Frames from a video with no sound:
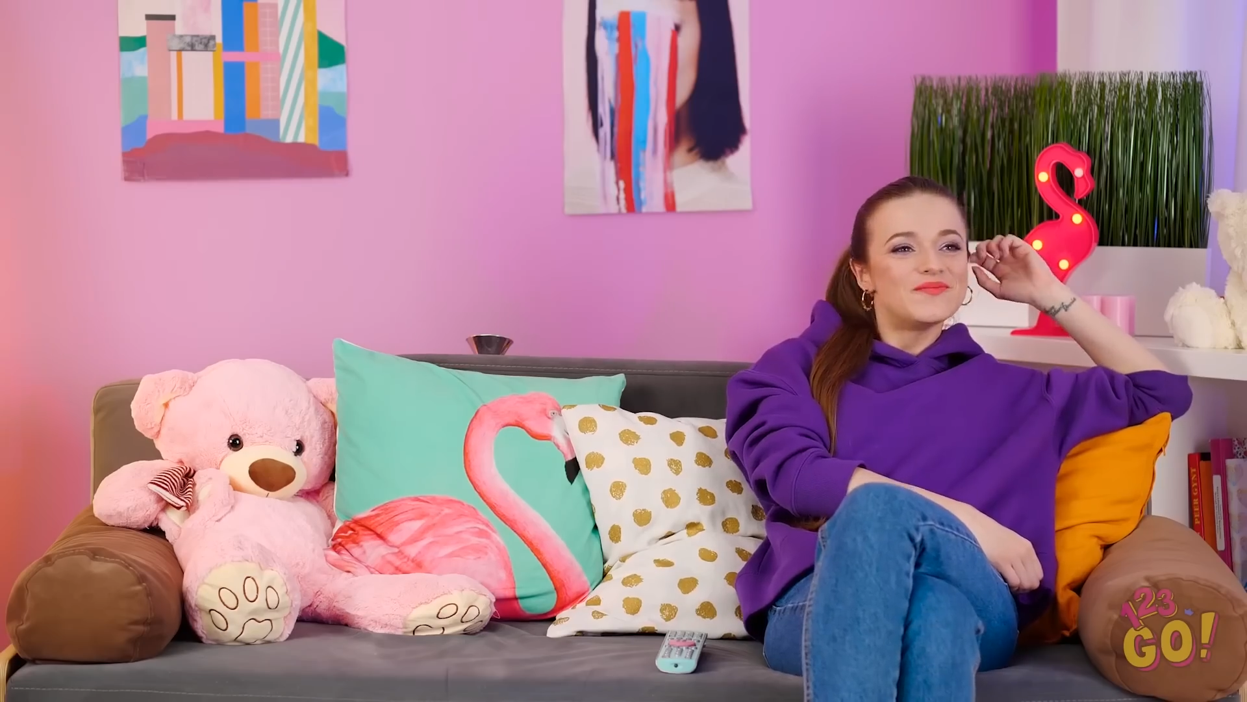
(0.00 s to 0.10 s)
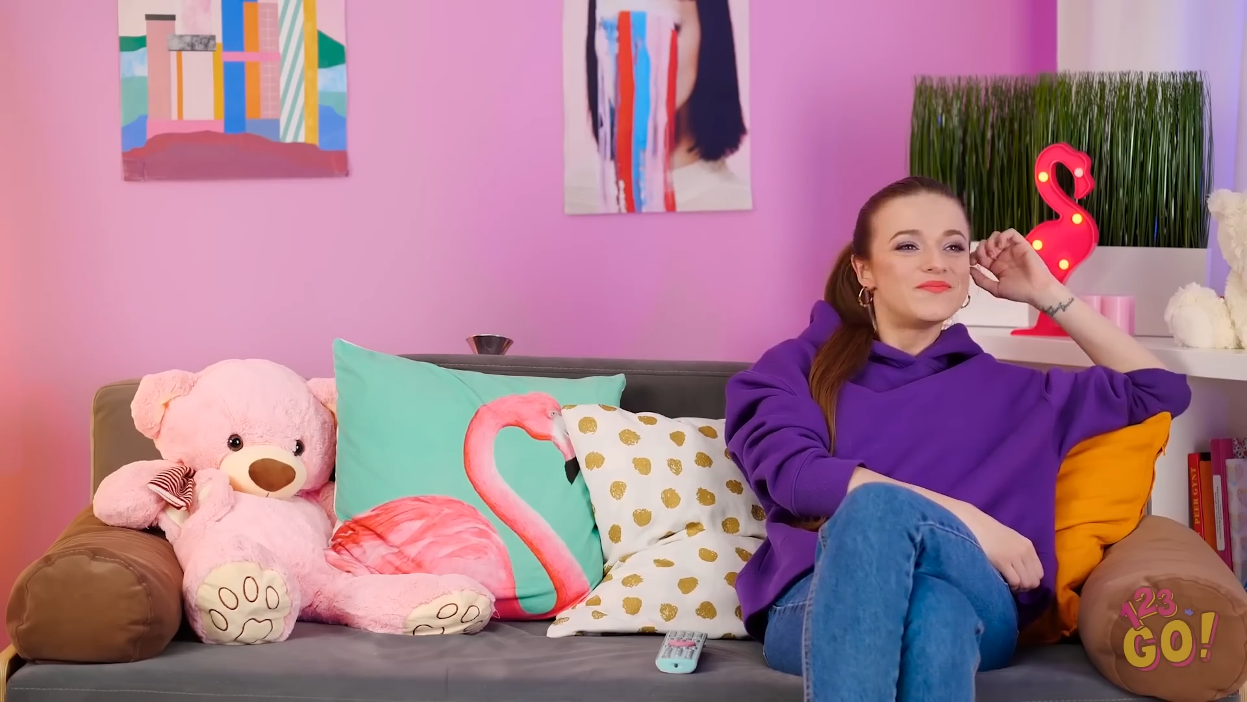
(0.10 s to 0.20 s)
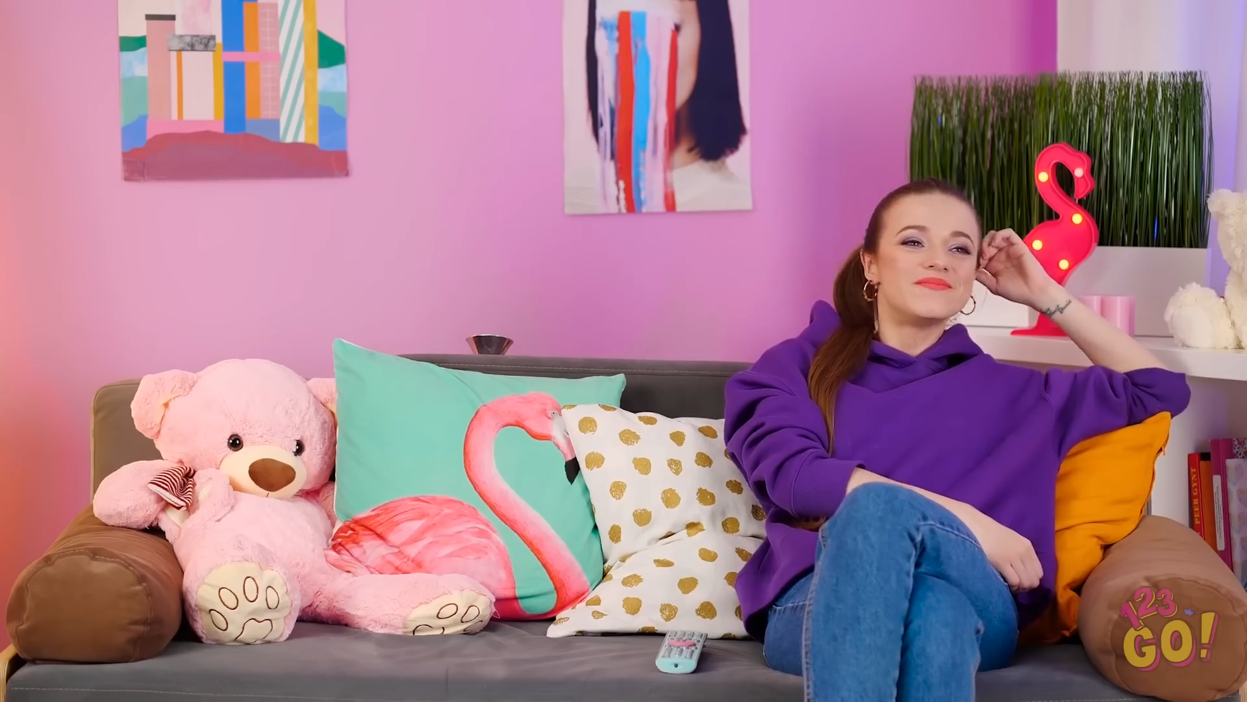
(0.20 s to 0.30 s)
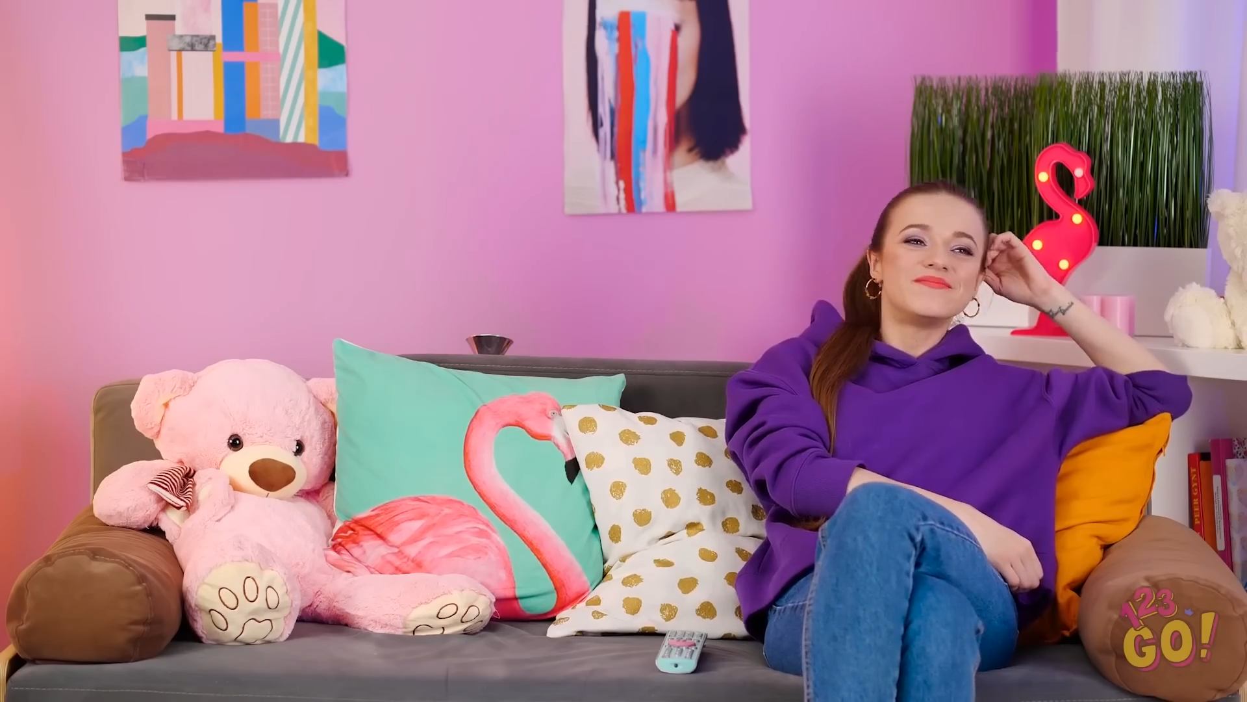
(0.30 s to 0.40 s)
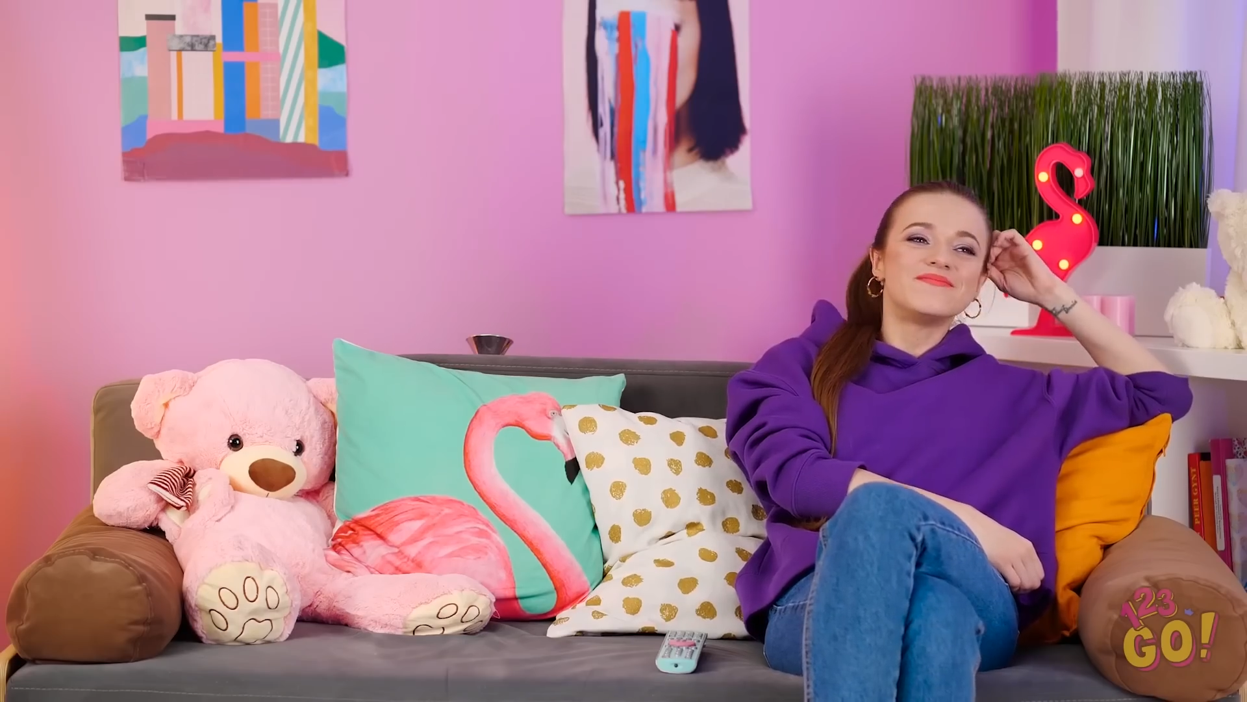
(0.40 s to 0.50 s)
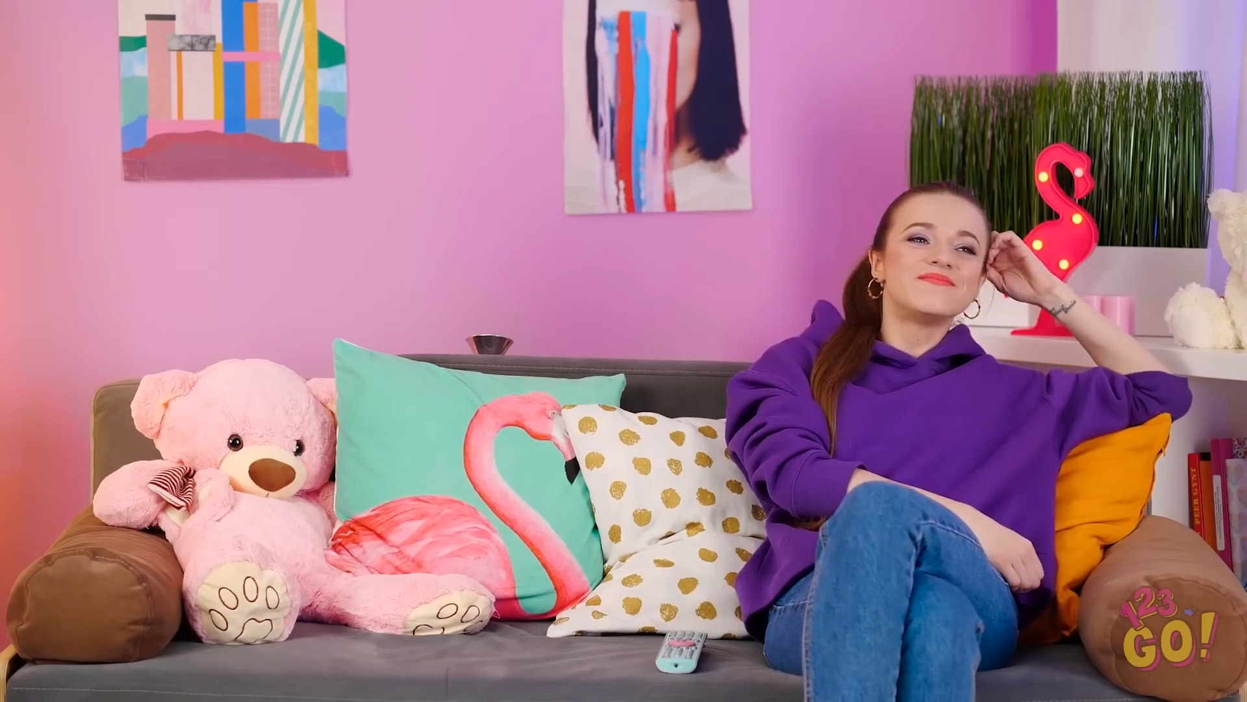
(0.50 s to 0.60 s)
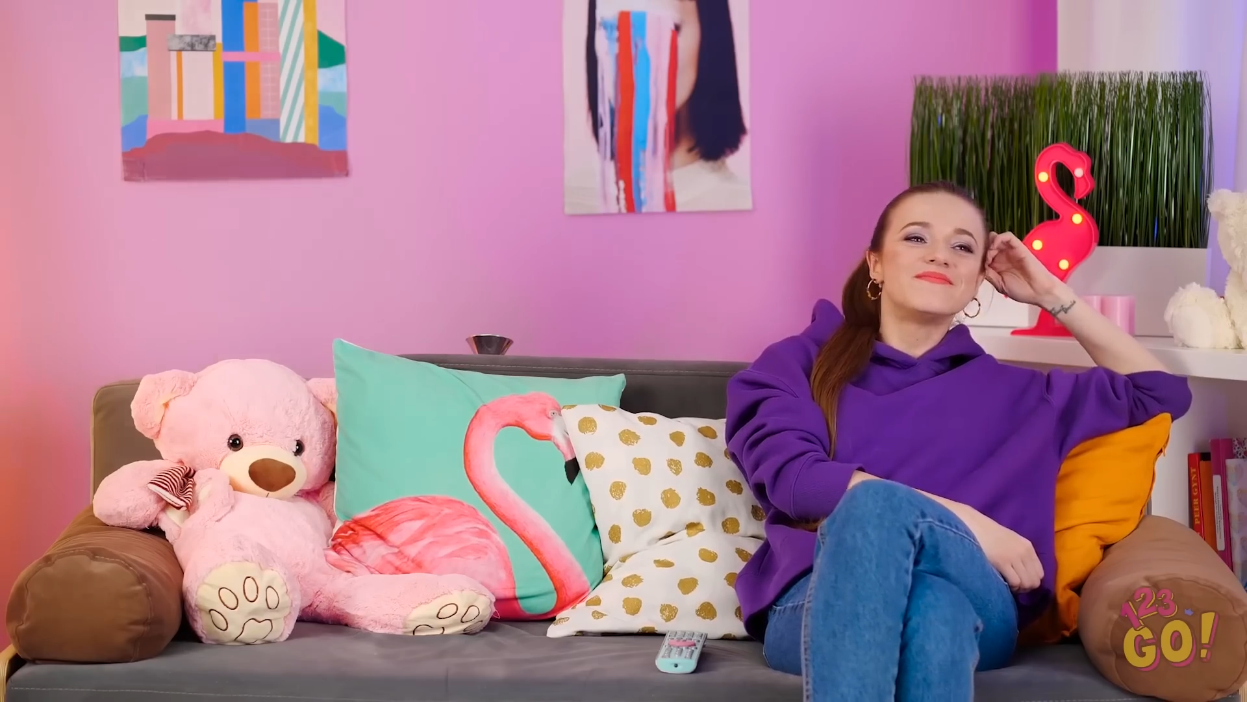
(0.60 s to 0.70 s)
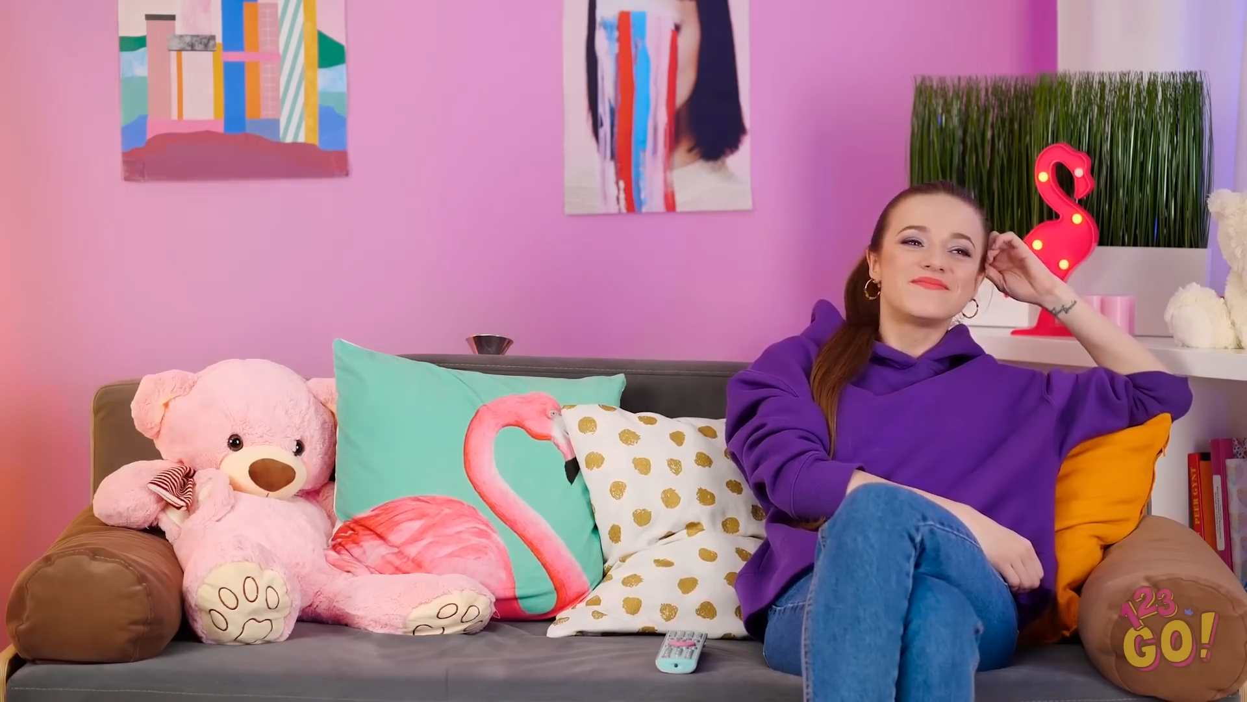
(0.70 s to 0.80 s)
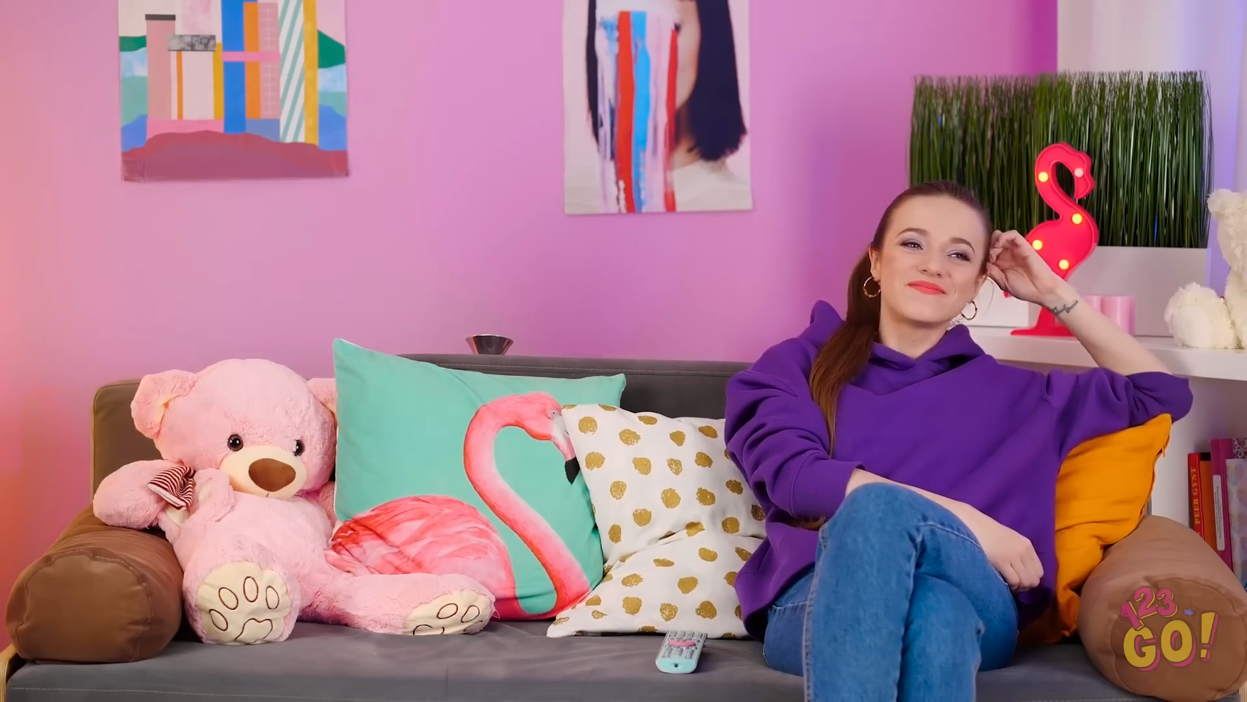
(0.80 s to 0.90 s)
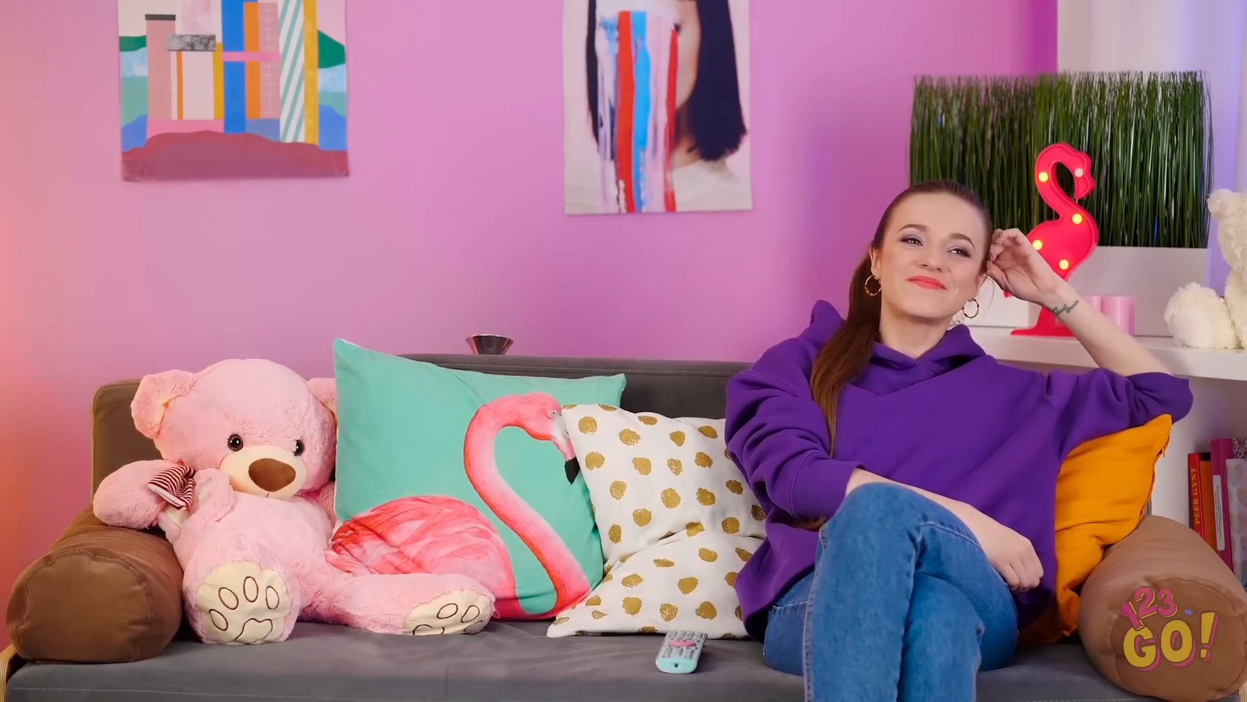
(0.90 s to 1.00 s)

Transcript: off Lily!